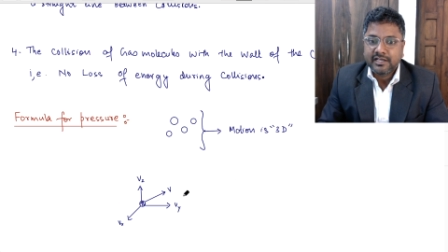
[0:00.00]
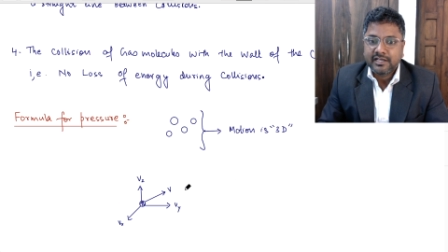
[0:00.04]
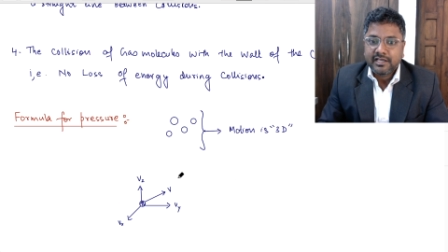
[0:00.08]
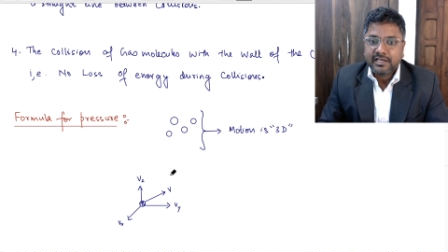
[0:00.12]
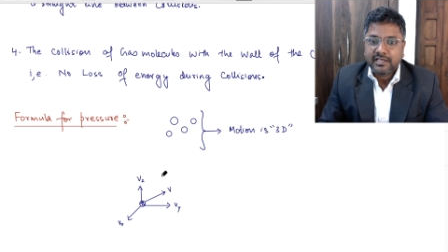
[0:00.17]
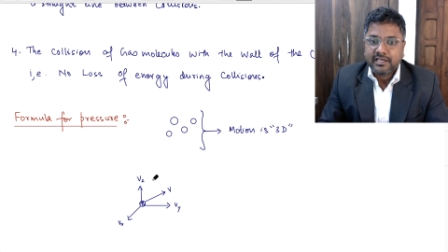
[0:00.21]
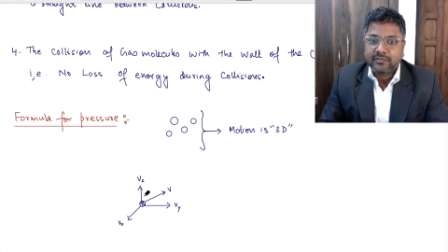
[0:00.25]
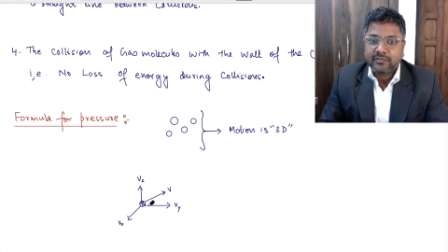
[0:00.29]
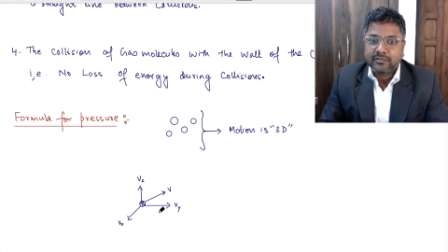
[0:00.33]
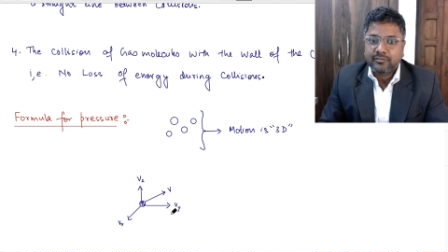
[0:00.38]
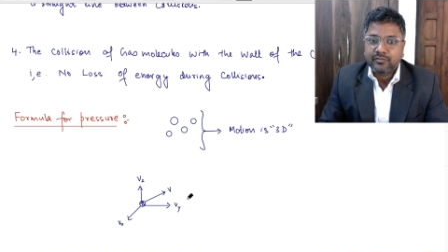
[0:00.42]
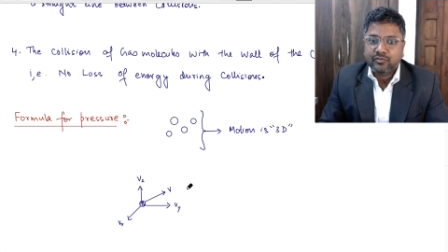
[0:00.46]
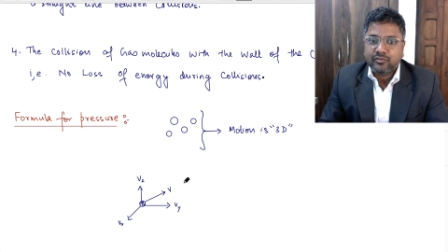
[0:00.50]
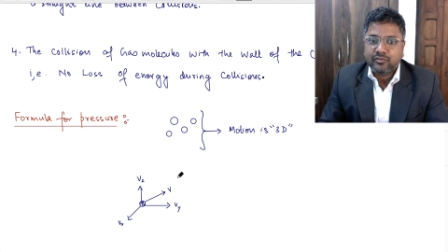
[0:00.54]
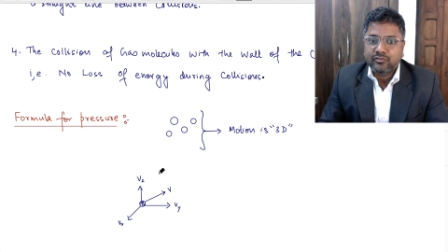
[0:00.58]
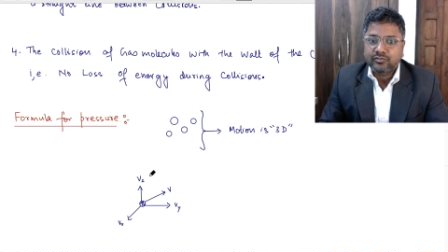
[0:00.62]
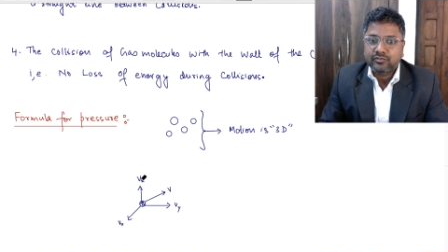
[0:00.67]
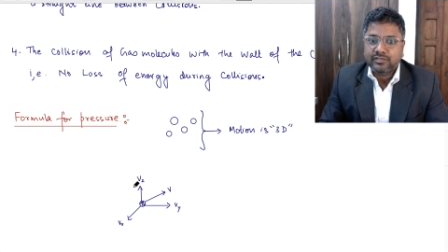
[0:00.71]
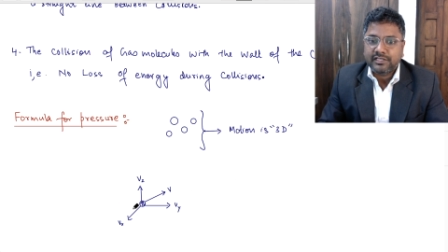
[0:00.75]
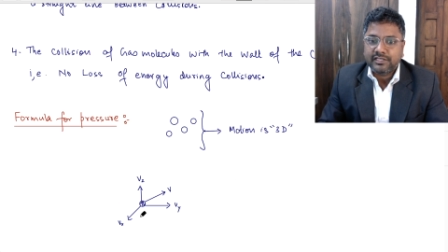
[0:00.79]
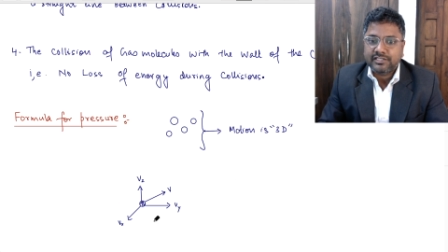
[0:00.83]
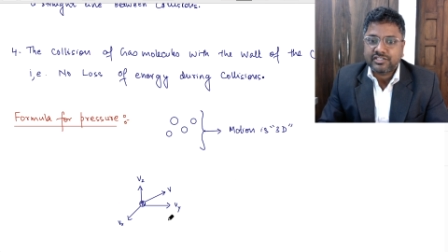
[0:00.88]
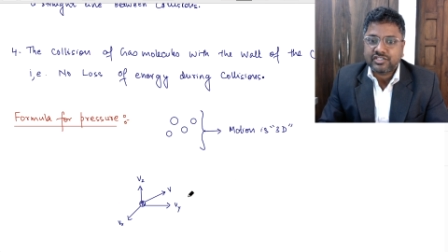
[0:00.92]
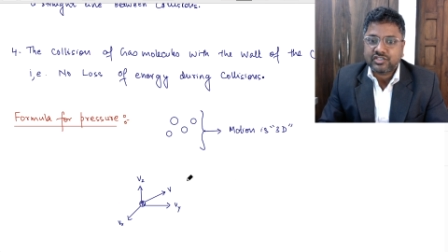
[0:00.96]
If you do
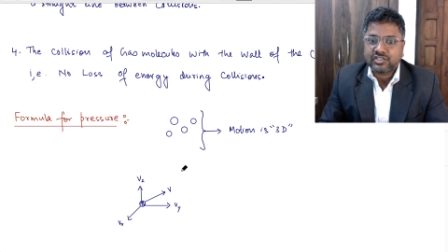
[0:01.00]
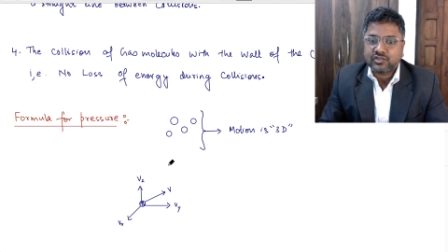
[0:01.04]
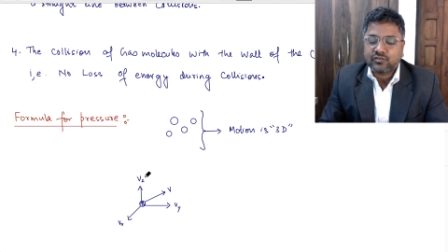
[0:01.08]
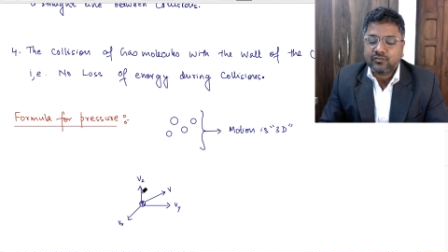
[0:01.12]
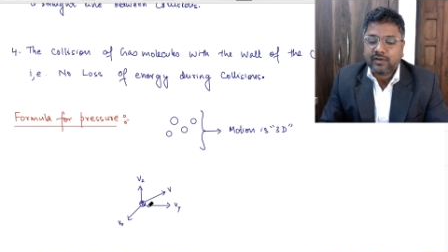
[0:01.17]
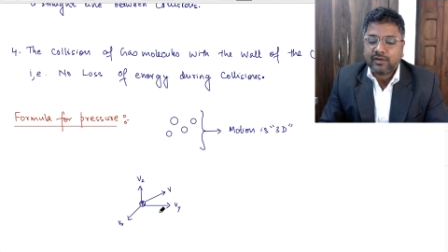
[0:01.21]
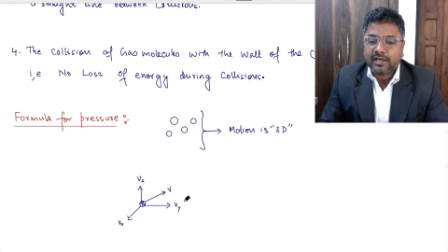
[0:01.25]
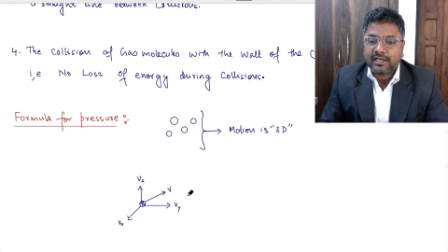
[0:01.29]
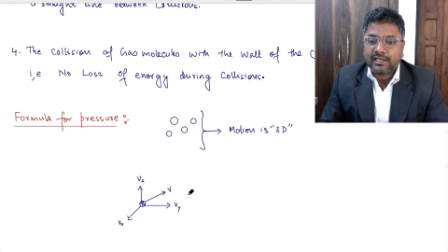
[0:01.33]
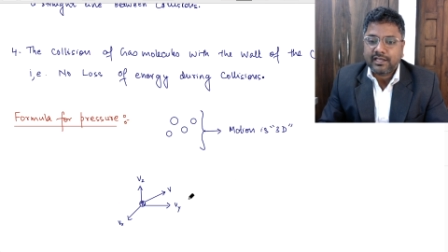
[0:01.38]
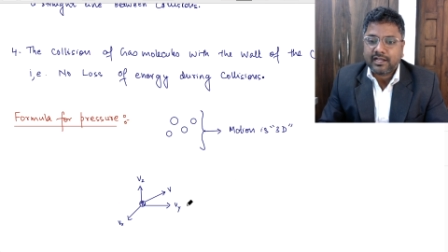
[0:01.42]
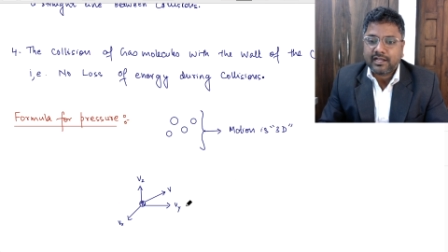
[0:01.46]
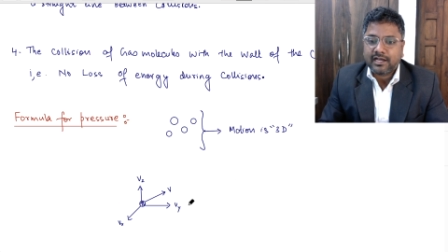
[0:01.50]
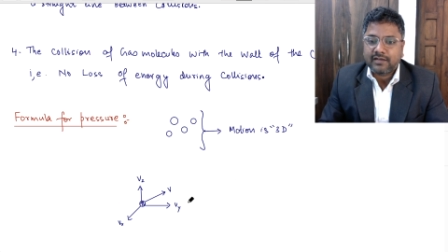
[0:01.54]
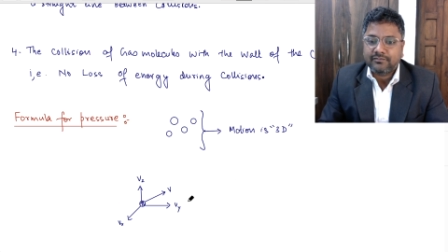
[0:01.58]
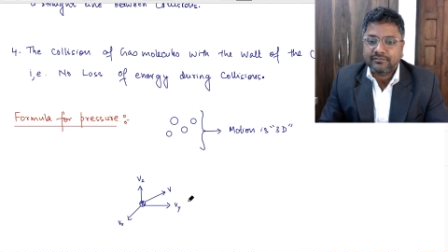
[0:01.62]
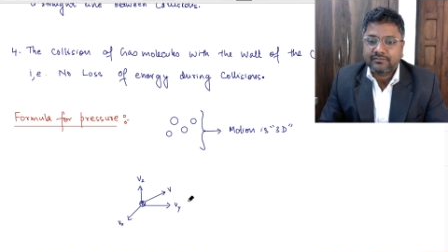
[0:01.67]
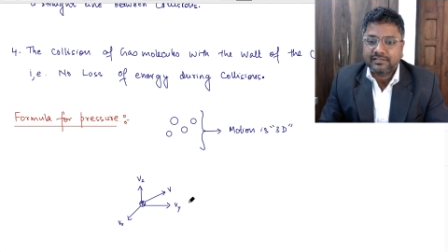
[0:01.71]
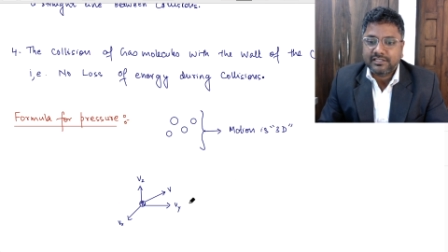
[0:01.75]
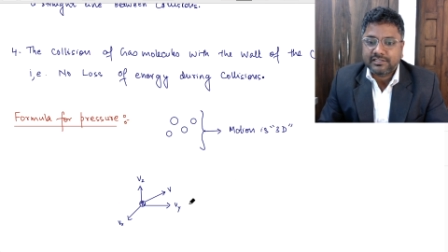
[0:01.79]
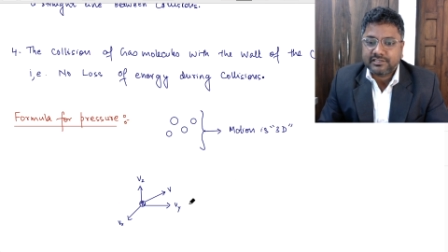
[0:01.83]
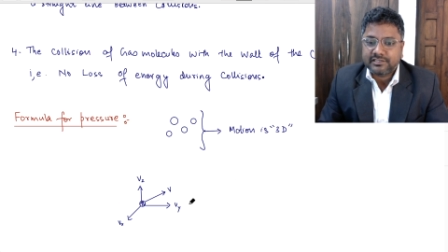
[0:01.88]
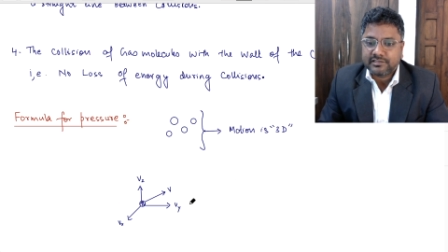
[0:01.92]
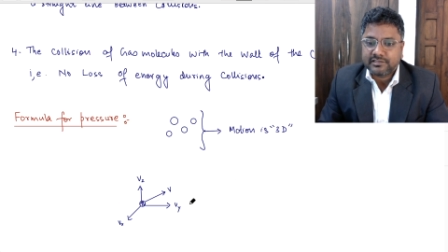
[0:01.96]
the square of
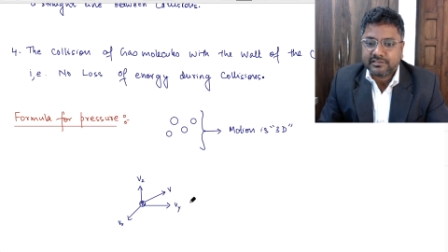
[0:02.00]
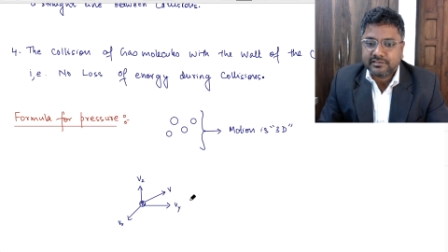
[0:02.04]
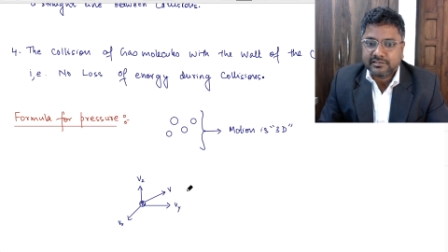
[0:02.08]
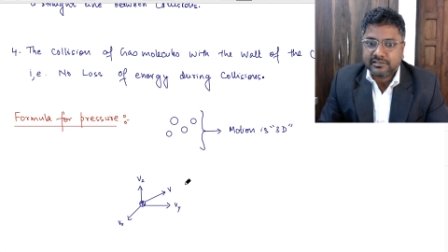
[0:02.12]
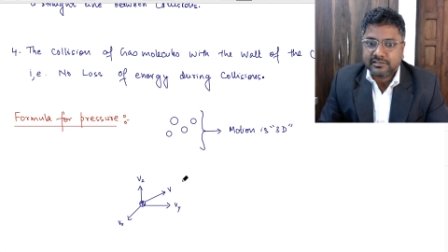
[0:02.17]
this